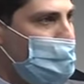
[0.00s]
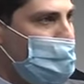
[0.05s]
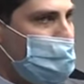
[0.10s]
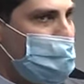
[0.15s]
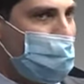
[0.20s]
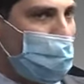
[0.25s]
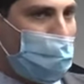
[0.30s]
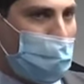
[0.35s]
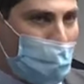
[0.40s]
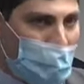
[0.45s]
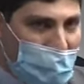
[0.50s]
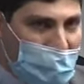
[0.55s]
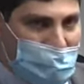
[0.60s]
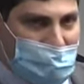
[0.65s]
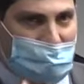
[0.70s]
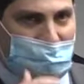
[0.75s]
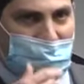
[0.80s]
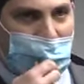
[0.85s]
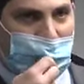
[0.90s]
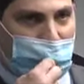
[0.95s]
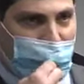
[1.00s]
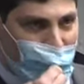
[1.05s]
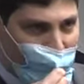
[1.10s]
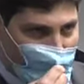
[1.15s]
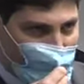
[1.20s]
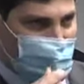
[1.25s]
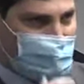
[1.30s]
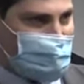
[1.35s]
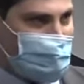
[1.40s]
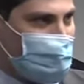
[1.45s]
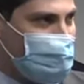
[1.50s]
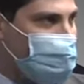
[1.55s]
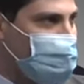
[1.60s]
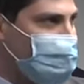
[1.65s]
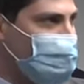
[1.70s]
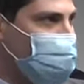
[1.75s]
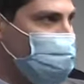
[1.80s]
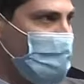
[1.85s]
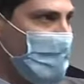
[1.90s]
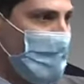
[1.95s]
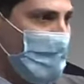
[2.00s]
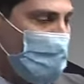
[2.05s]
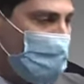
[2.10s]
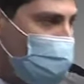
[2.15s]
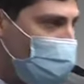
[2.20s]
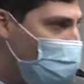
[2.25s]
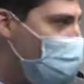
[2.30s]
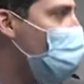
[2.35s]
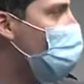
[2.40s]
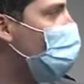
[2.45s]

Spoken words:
the white supremacist part